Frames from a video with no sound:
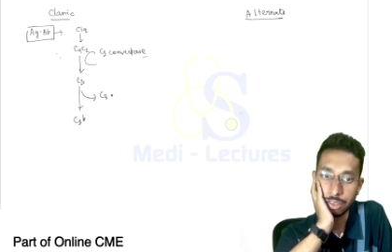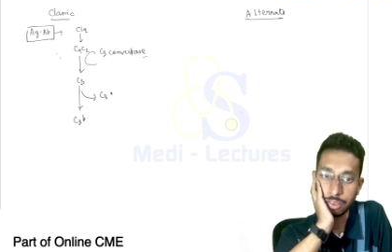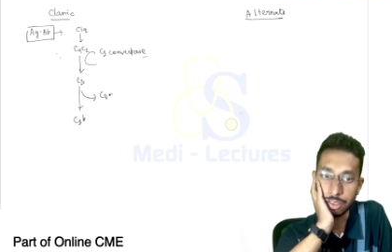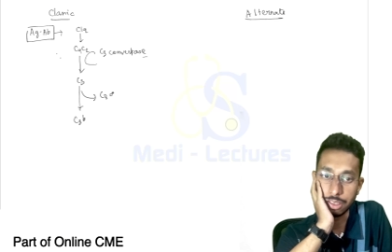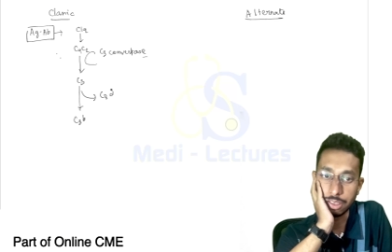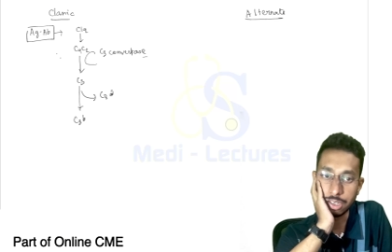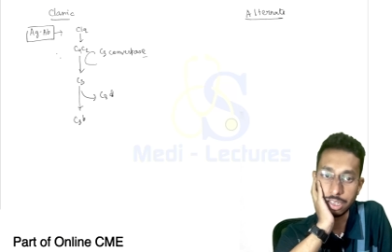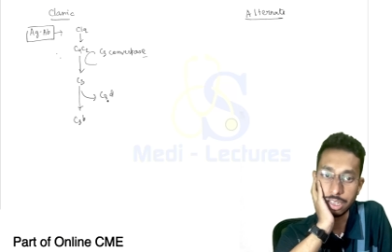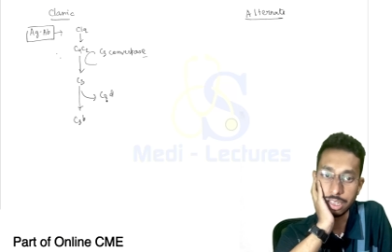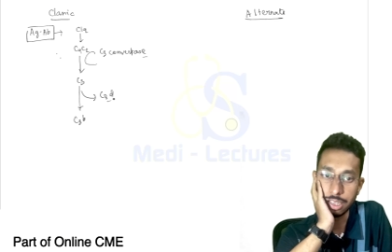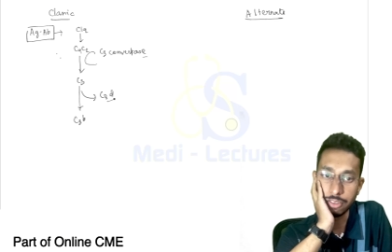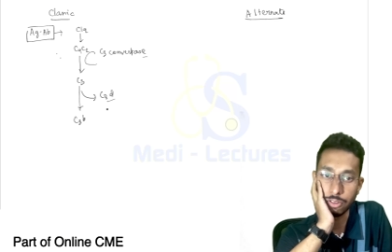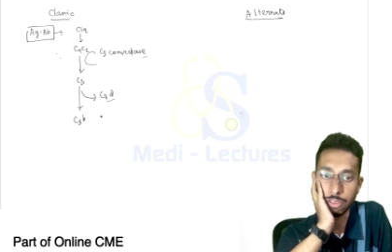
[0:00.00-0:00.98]

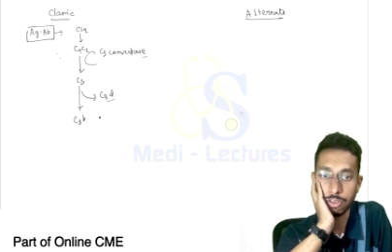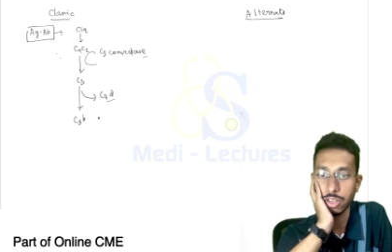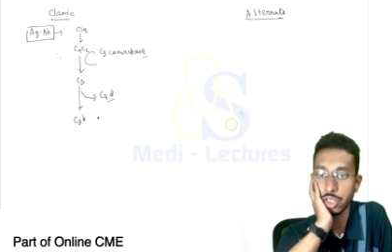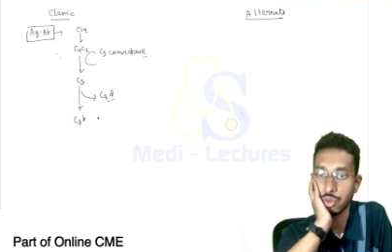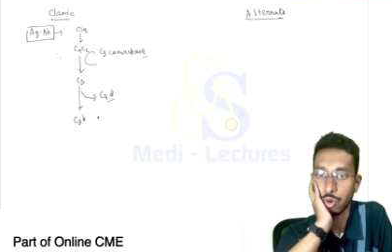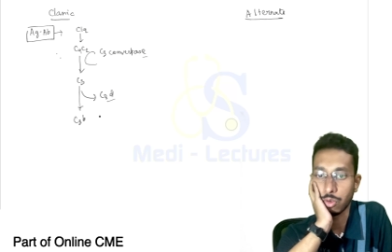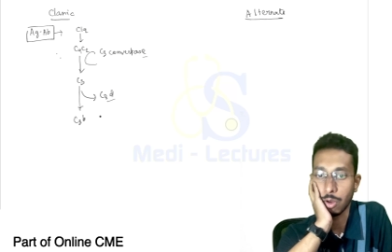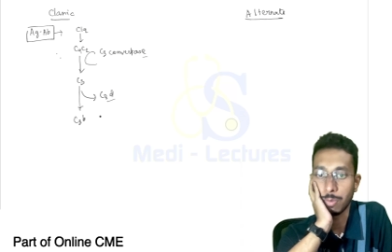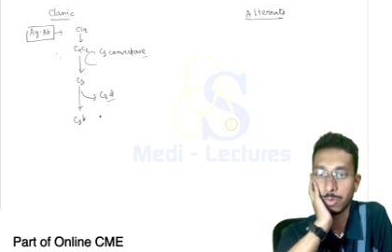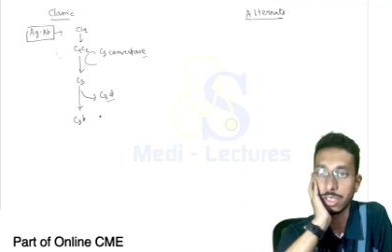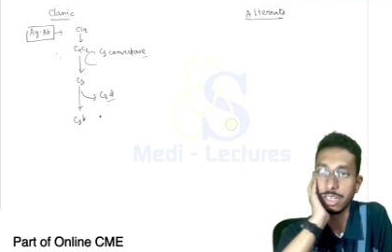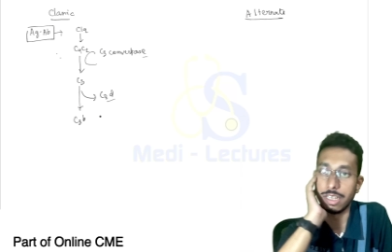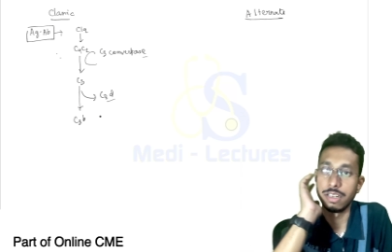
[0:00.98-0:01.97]
C3D is also a strong
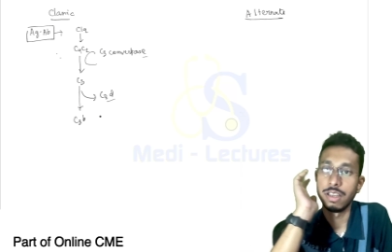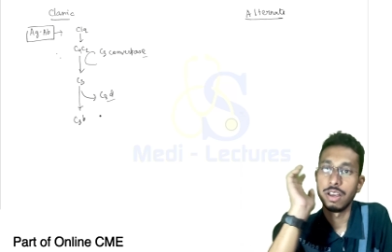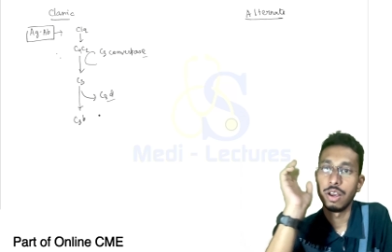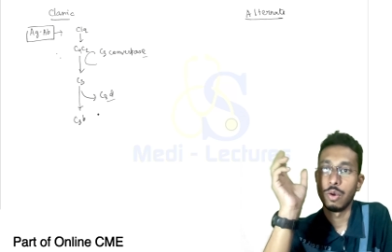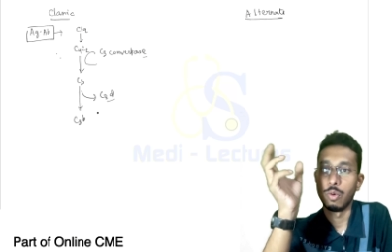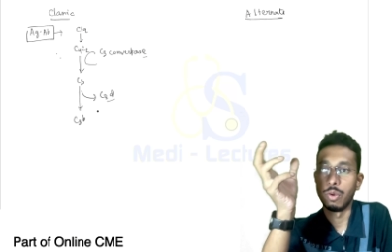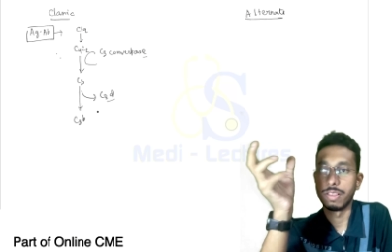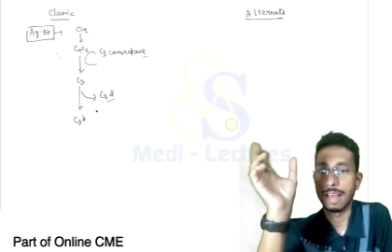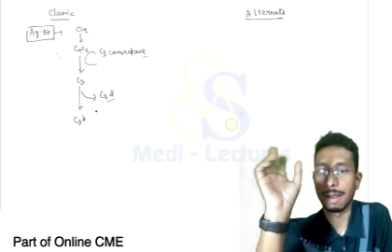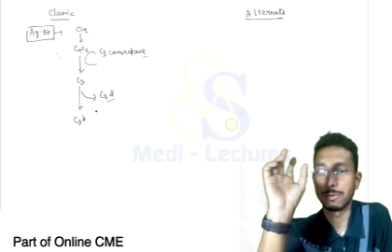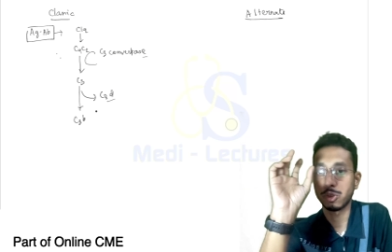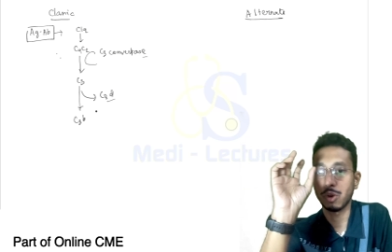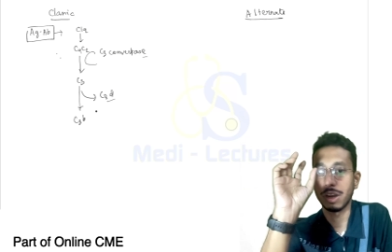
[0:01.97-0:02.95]
opsonin which
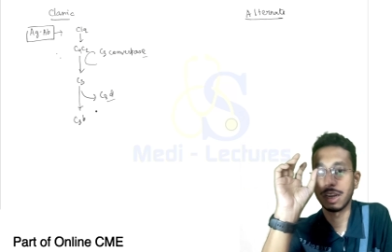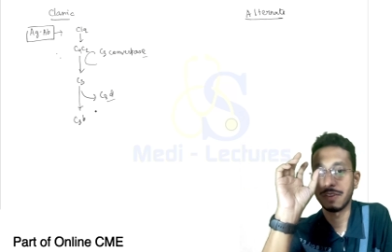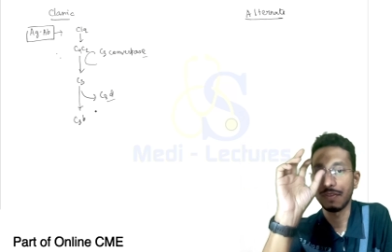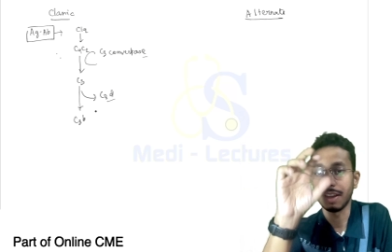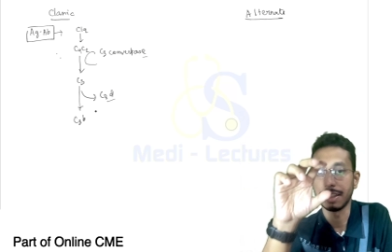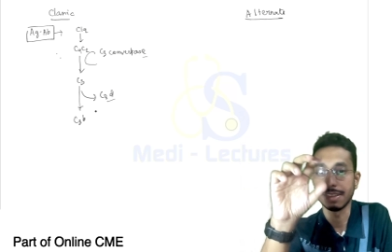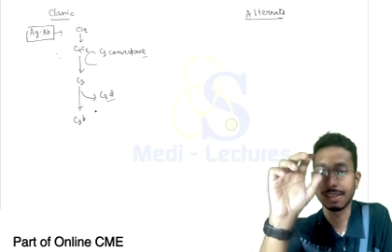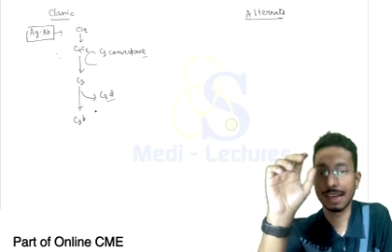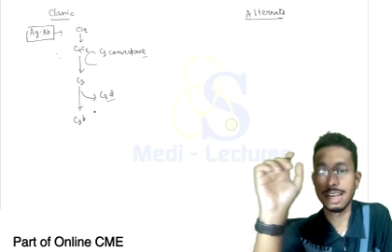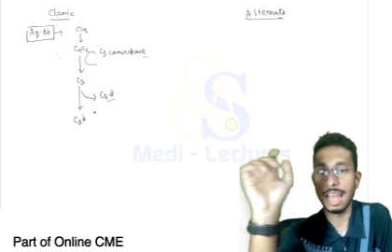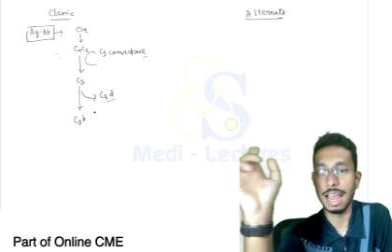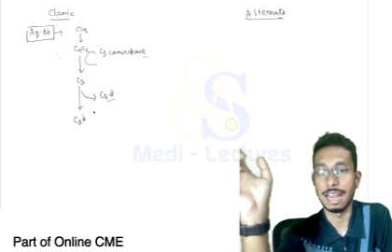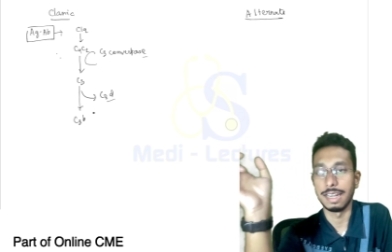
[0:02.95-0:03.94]
helps to identify the
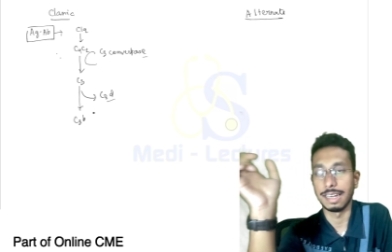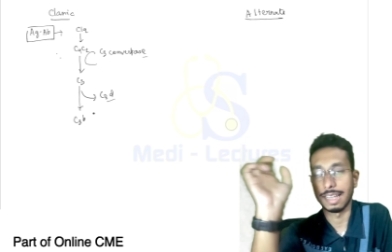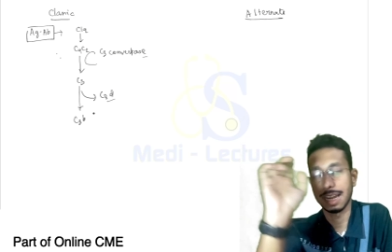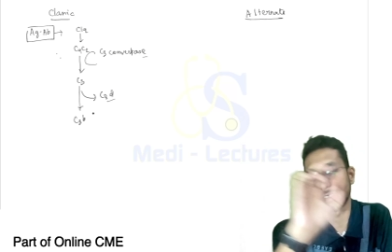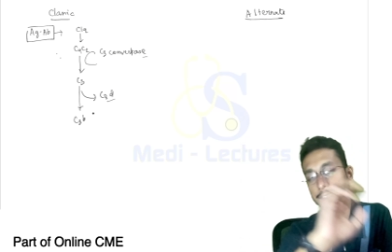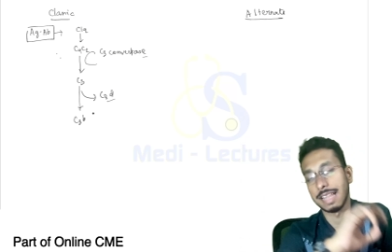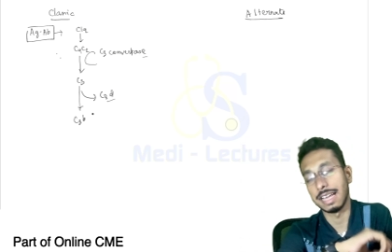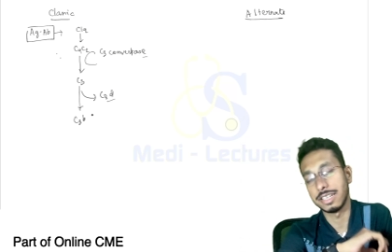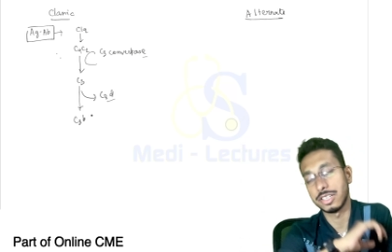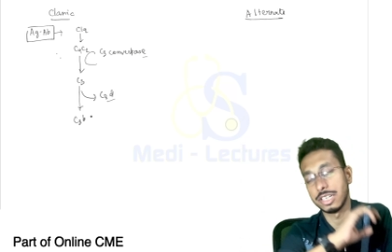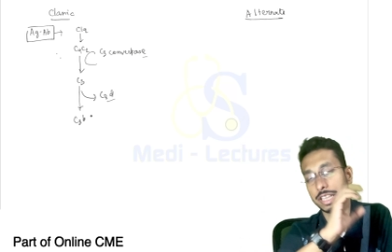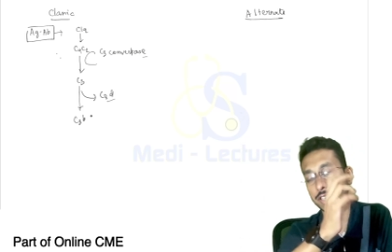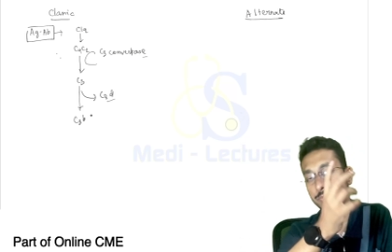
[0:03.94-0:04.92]
cell and gets
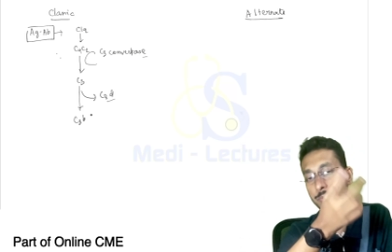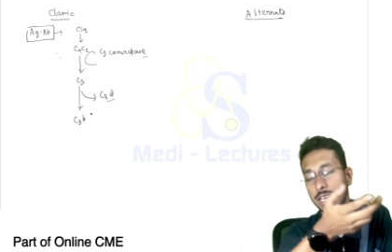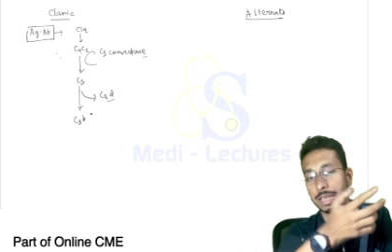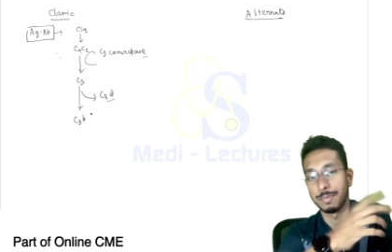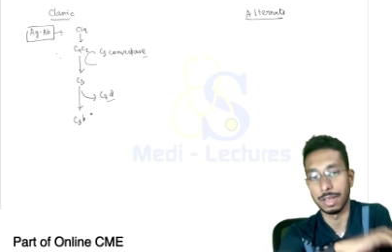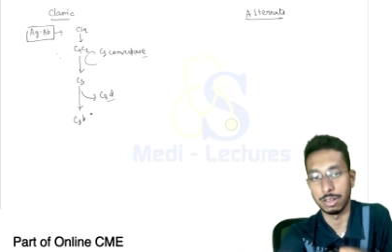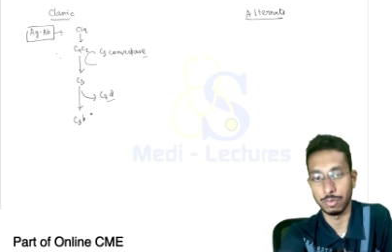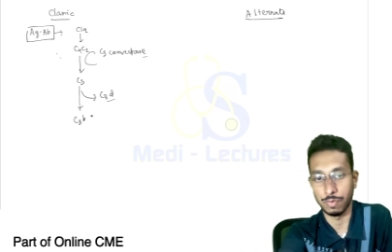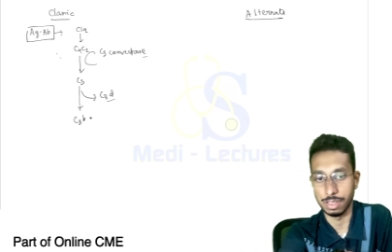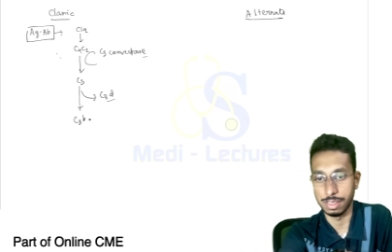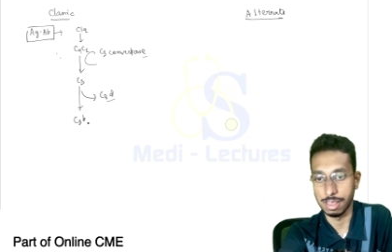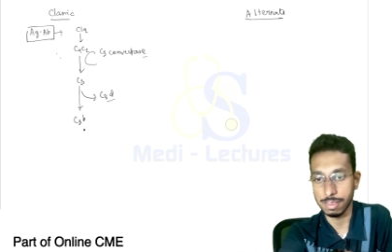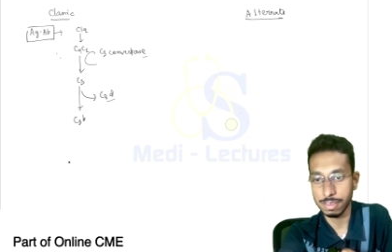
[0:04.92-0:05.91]
sliced in the splenic
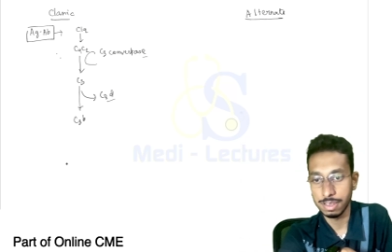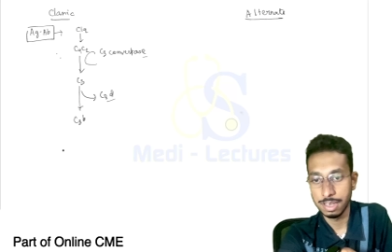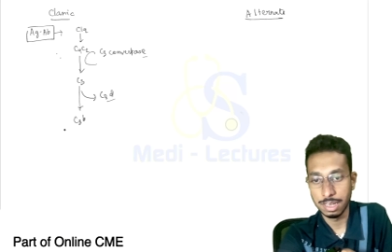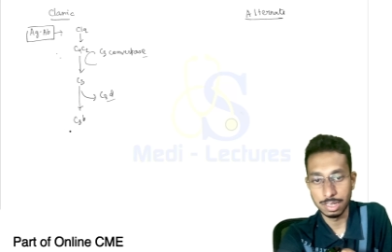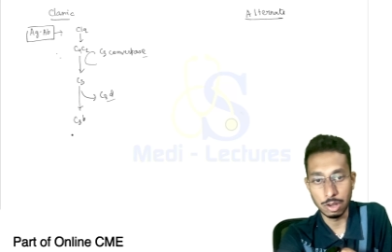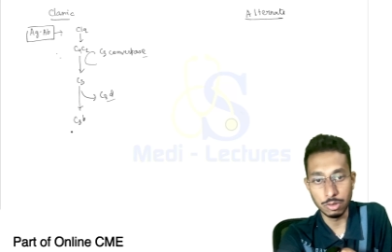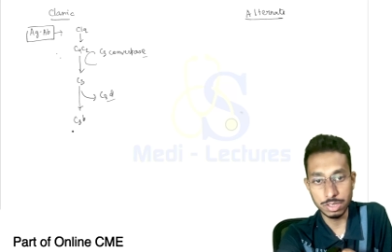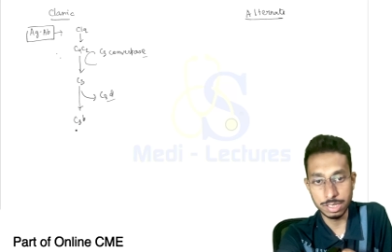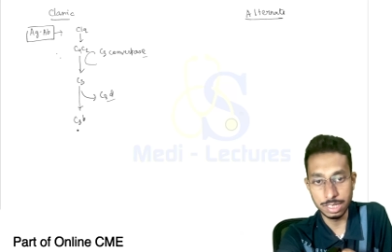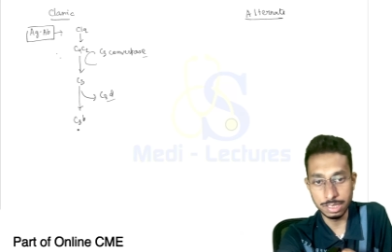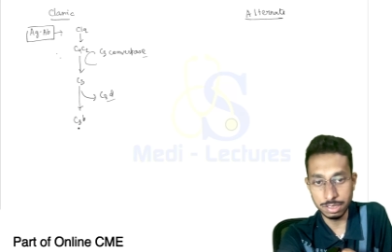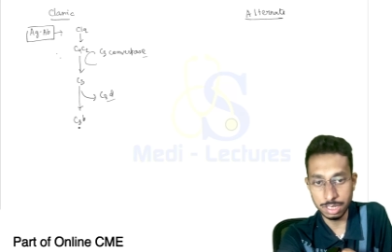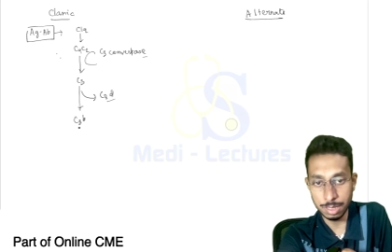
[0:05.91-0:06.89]
macrophages. Now
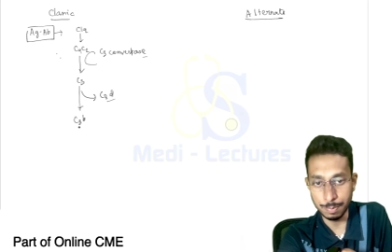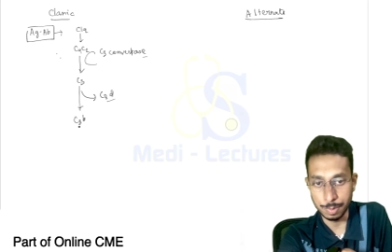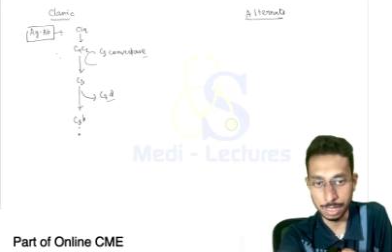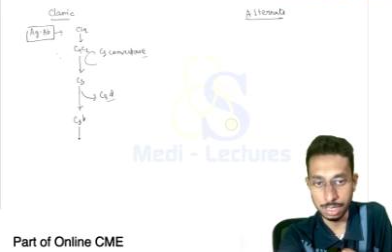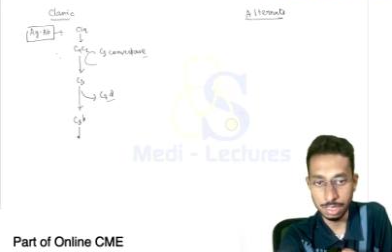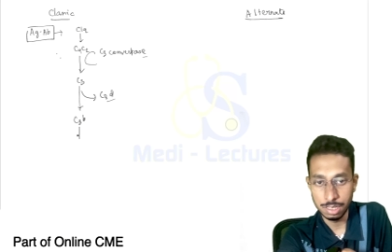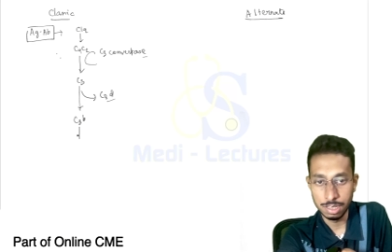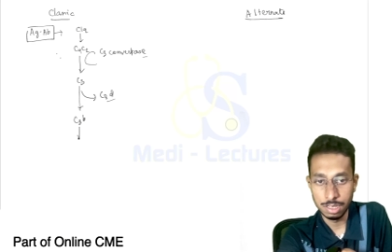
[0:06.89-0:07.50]
C3B,